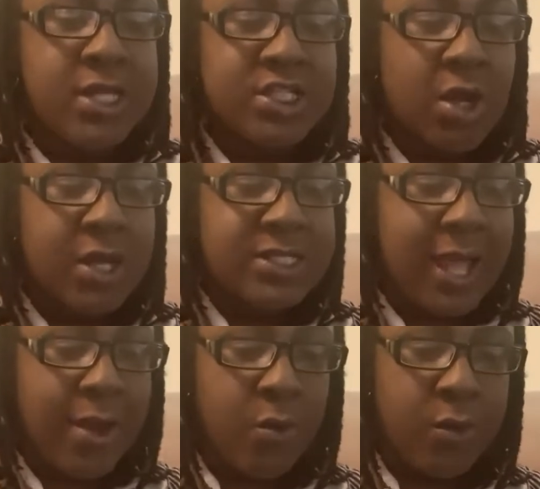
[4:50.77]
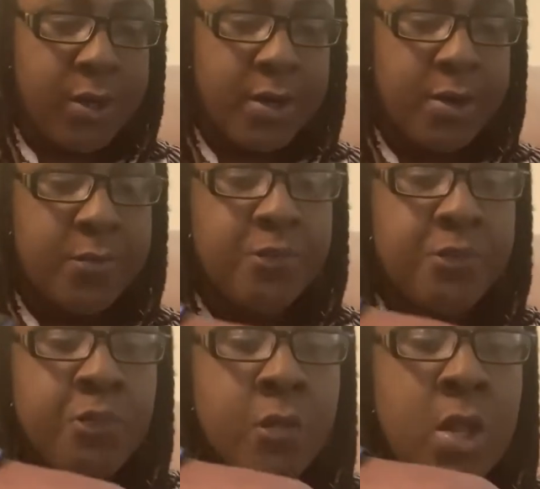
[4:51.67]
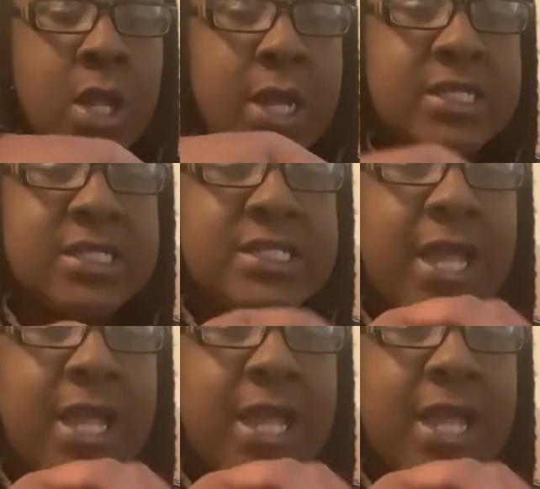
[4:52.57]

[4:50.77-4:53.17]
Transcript: it starts out where it's